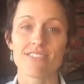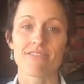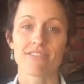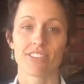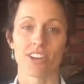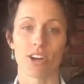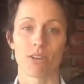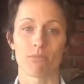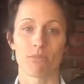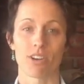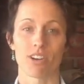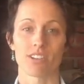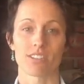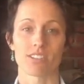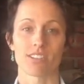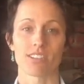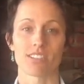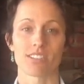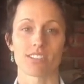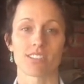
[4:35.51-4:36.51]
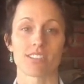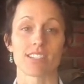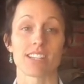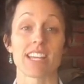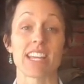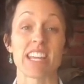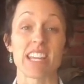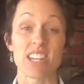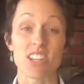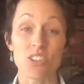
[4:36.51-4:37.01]
thought processes
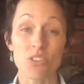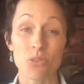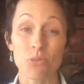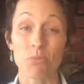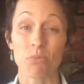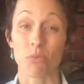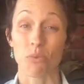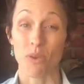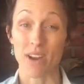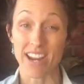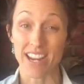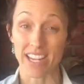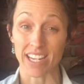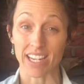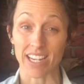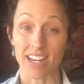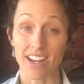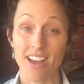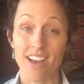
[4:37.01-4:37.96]
in your brain,